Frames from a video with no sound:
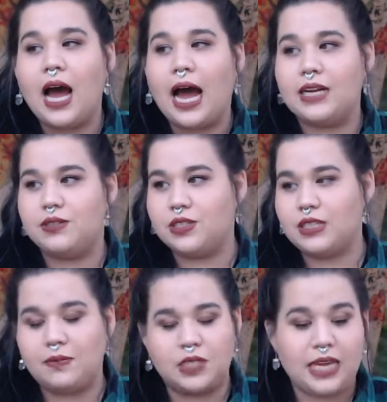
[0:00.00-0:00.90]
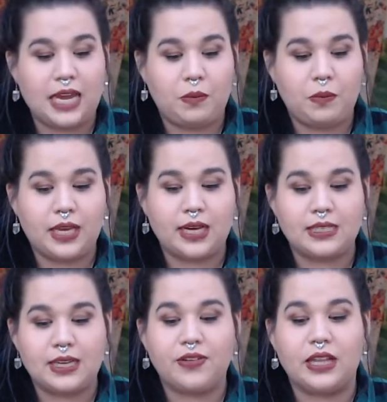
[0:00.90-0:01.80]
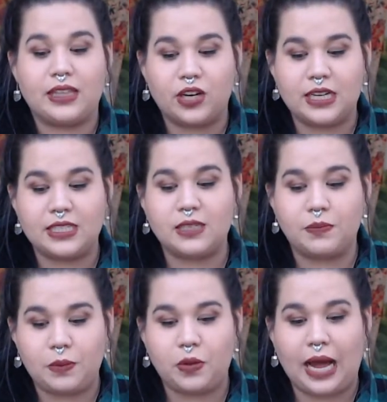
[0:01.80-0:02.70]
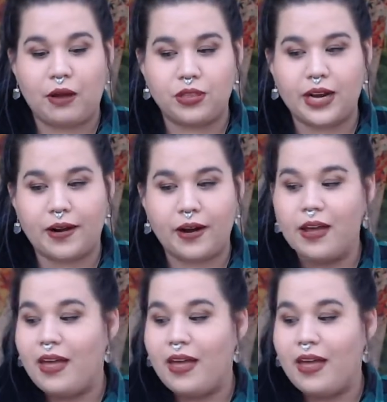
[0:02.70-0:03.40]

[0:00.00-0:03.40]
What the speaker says: I'm saying because I feel like there is some people out there